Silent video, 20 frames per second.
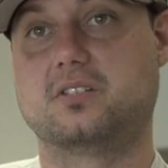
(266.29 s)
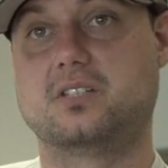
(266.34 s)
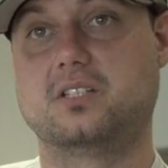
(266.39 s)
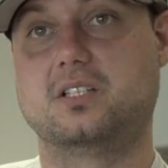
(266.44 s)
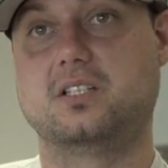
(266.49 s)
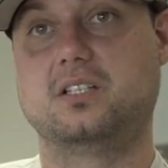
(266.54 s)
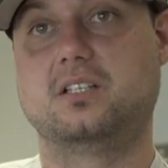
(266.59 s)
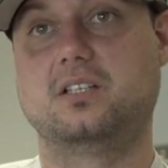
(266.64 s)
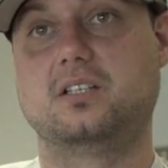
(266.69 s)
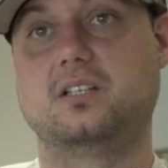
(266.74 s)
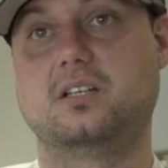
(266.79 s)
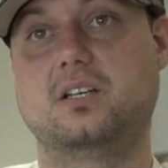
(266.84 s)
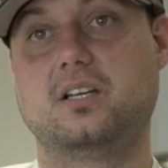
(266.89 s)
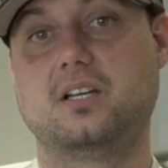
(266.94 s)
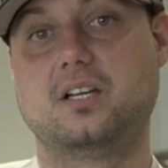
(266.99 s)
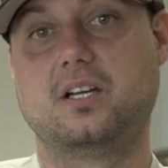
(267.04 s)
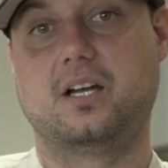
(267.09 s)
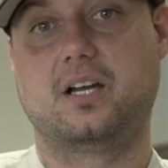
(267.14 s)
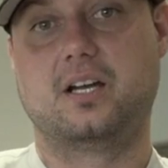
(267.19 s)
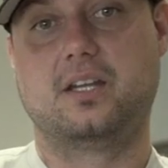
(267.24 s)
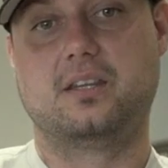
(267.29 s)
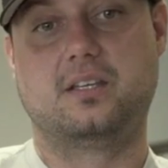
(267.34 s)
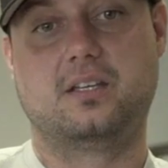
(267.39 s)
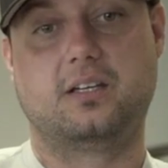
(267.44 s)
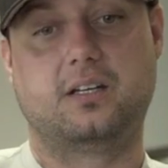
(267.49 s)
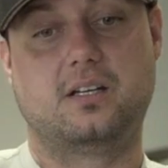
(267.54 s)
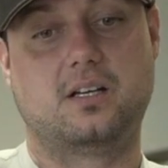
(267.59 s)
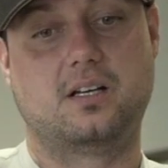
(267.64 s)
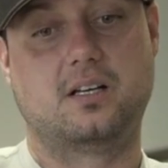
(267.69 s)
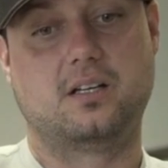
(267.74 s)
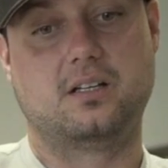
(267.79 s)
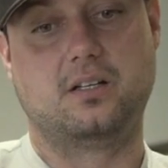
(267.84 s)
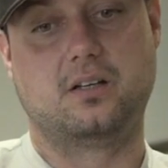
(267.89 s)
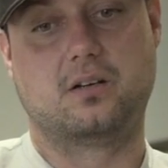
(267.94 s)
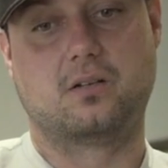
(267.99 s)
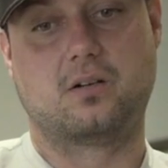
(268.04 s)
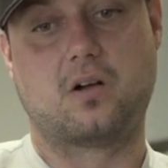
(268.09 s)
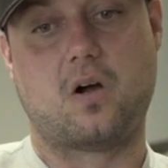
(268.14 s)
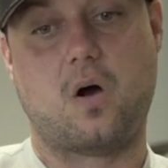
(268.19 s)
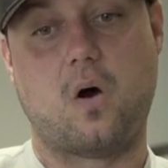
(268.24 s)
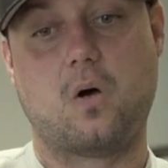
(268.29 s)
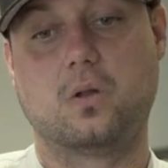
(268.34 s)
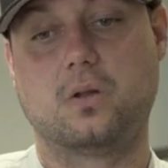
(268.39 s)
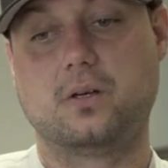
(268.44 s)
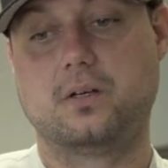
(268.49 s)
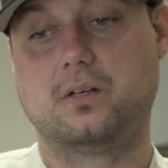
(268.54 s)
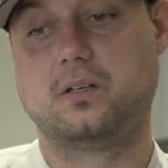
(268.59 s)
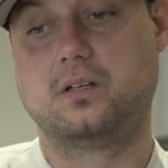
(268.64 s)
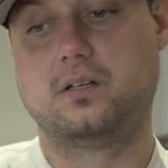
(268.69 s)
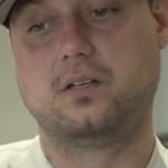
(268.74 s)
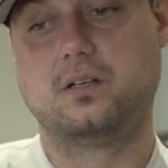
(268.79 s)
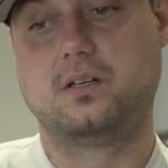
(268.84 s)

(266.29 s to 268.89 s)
seen. And then, Colin,